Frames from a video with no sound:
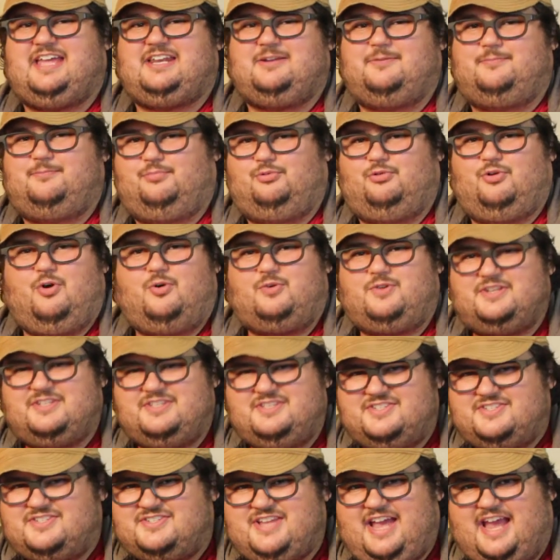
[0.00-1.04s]
in a
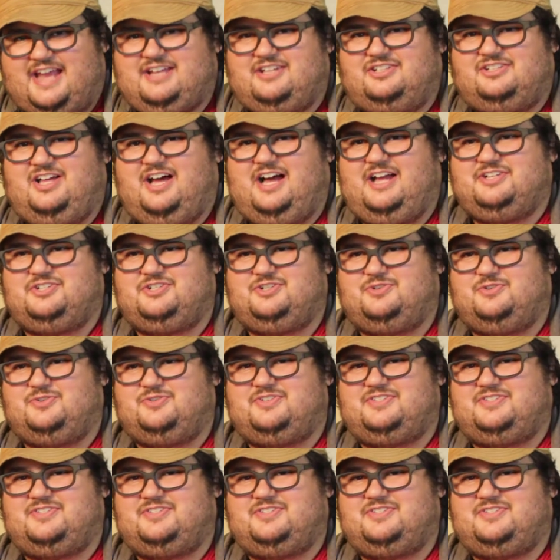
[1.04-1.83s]
broken psychological